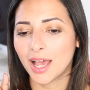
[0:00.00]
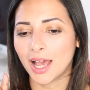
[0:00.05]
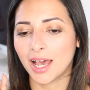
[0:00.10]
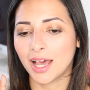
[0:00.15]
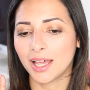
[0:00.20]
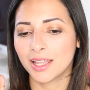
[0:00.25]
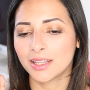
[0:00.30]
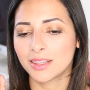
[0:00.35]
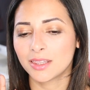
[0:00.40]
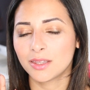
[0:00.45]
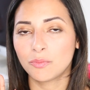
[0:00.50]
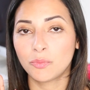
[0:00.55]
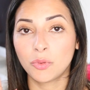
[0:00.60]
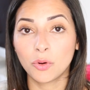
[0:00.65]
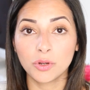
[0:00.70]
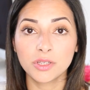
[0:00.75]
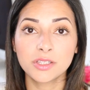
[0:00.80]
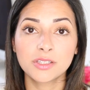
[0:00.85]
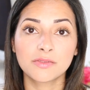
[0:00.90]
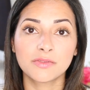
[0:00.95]
And the
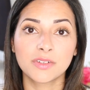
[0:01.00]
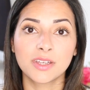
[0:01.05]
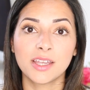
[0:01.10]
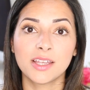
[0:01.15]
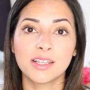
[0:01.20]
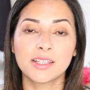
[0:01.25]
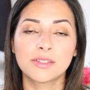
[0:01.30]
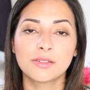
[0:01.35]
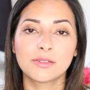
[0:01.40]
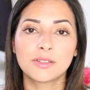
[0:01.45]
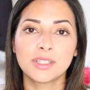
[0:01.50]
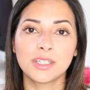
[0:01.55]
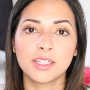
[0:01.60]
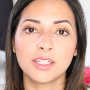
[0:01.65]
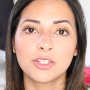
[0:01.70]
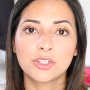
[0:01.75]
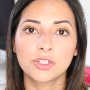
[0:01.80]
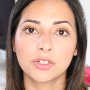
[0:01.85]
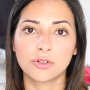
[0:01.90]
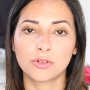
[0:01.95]
point of it is to
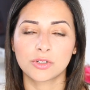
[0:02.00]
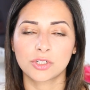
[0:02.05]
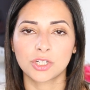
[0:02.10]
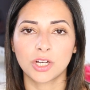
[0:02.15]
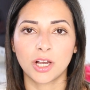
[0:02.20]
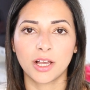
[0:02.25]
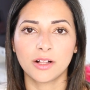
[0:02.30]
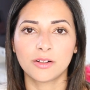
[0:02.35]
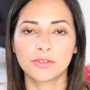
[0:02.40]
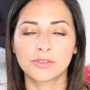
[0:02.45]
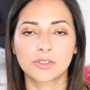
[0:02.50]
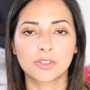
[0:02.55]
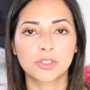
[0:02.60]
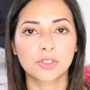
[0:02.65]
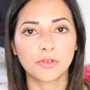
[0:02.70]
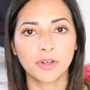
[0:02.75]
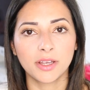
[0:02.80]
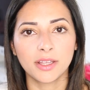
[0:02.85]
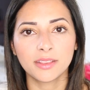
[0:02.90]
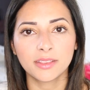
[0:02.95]
teach your child, to
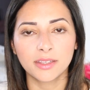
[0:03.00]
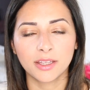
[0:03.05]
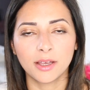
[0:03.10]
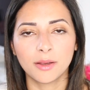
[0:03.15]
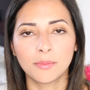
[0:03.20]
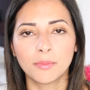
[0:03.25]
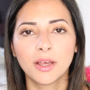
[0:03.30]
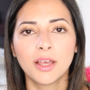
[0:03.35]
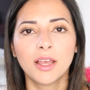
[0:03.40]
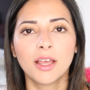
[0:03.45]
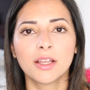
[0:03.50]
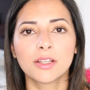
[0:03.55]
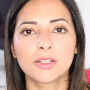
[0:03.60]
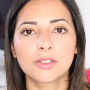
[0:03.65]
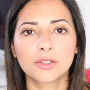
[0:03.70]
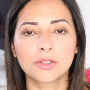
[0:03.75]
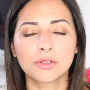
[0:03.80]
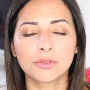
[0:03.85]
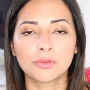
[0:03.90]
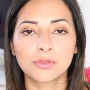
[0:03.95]
train them
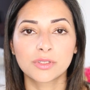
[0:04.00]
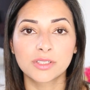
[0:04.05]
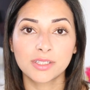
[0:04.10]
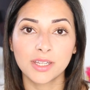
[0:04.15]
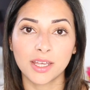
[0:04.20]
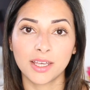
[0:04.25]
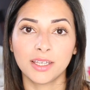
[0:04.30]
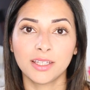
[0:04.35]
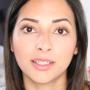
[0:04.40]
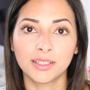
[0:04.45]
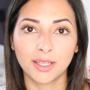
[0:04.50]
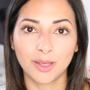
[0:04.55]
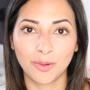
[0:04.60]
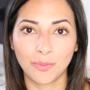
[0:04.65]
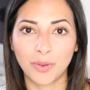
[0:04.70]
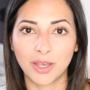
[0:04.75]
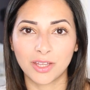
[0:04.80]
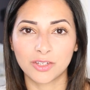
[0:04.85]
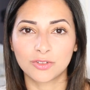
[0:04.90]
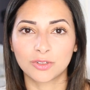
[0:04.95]
to stay in
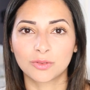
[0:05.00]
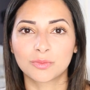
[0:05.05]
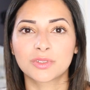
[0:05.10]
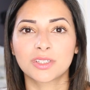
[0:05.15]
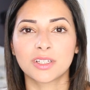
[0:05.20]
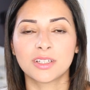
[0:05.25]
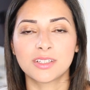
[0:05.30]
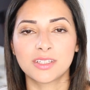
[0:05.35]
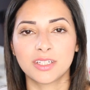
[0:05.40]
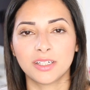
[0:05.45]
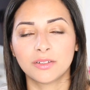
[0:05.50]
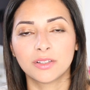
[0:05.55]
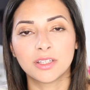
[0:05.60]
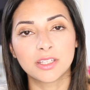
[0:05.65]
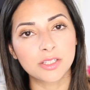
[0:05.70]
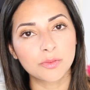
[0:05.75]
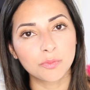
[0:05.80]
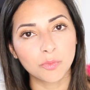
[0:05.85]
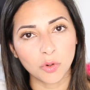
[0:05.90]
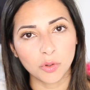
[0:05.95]
their bedrooms until
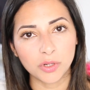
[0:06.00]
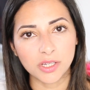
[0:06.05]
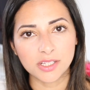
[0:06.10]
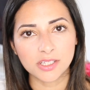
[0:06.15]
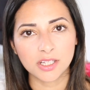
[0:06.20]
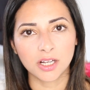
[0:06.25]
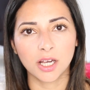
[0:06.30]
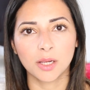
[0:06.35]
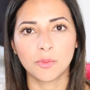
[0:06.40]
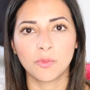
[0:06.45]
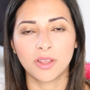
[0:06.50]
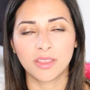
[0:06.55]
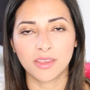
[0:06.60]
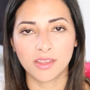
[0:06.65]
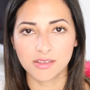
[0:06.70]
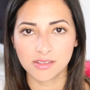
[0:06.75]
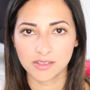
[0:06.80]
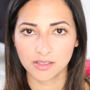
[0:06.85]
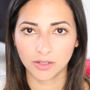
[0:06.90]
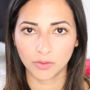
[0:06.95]
it's morning time when
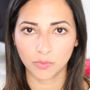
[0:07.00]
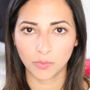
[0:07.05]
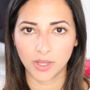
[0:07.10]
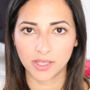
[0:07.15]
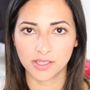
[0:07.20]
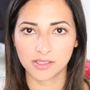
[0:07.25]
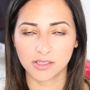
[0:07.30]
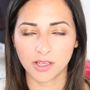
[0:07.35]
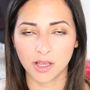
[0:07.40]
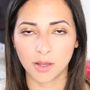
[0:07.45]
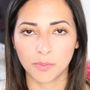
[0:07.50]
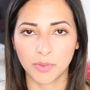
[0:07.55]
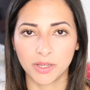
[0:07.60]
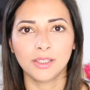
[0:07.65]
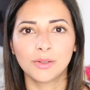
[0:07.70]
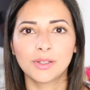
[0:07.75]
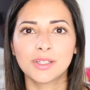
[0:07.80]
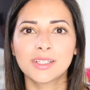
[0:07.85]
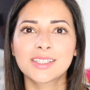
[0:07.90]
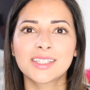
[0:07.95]
their sun wakes up.
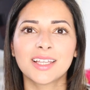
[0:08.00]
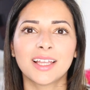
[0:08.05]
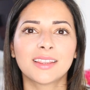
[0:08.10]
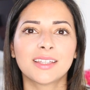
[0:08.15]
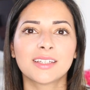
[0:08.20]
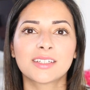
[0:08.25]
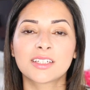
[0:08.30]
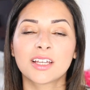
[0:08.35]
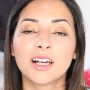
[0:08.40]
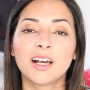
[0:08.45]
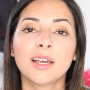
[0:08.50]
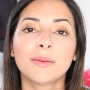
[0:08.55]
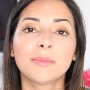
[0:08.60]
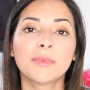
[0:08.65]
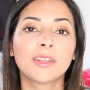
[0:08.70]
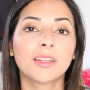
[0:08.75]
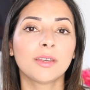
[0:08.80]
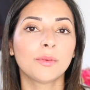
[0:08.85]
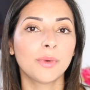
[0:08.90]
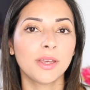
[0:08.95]
You can set the time
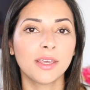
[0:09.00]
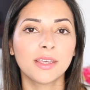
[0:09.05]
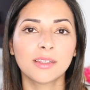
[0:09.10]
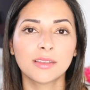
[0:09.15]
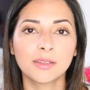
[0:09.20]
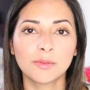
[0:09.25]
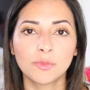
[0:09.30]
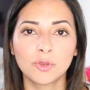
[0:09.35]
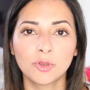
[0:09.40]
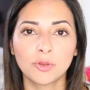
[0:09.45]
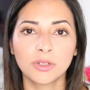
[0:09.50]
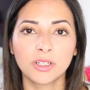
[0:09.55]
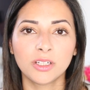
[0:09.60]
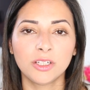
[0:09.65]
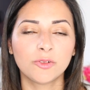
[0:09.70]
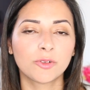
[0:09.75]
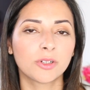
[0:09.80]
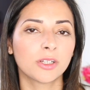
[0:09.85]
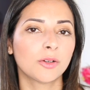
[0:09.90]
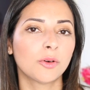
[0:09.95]
that they wake in the
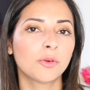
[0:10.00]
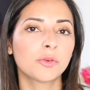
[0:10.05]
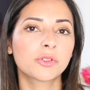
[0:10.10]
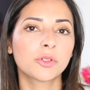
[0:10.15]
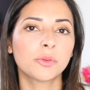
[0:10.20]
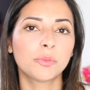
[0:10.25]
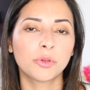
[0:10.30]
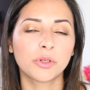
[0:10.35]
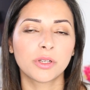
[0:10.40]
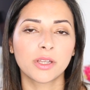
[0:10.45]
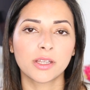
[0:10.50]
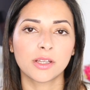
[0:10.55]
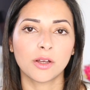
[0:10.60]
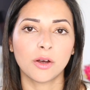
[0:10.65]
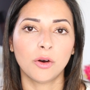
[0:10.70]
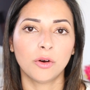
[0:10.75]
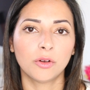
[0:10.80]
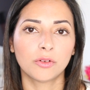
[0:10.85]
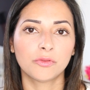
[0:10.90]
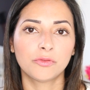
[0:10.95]
morning. You can also put
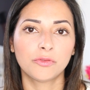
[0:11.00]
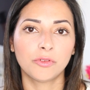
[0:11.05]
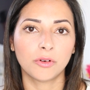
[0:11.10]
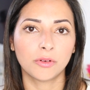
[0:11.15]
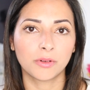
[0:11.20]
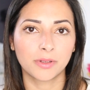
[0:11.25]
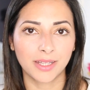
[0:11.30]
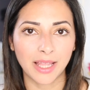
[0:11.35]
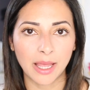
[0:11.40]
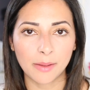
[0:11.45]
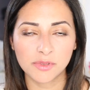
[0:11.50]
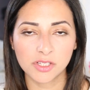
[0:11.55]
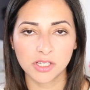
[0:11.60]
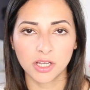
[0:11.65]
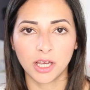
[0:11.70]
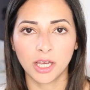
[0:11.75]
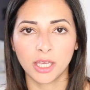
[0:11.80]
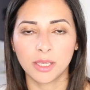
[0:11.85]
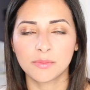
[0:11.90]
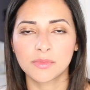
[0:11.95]
it on for nap
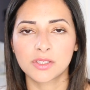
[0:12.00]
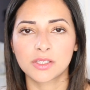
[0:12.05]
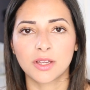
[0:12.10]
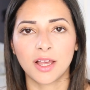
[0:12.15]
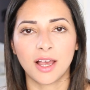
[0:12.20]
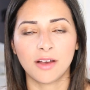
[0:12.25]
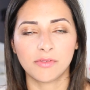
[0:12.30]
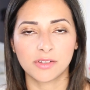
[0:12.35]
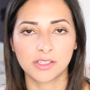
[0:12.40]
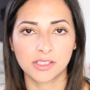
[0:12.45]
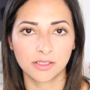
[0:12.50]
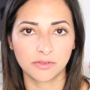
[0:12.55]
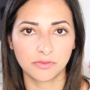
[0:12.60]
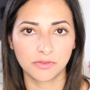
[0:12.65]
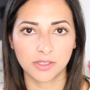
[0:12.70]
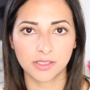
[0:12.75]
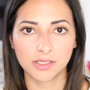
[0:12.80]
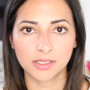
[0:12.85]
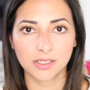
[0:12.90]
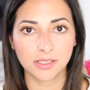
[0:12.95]
times to have a
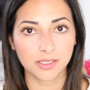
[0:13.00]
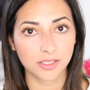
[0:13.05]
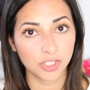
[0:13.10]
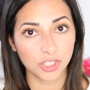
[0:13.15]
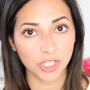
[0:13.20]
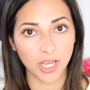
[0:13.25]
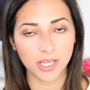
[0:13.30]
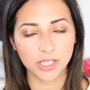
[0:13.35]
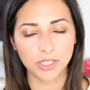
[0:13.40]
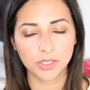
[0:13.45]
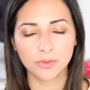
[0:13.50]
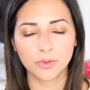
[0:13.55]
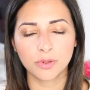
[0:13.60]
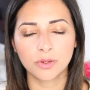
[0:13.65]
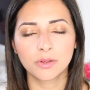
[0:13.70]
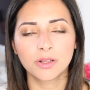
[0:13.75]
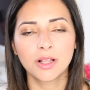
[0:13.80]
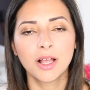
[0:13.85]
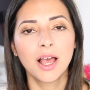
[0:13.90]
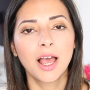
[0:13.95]
different
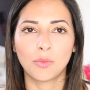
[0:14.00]
schedule.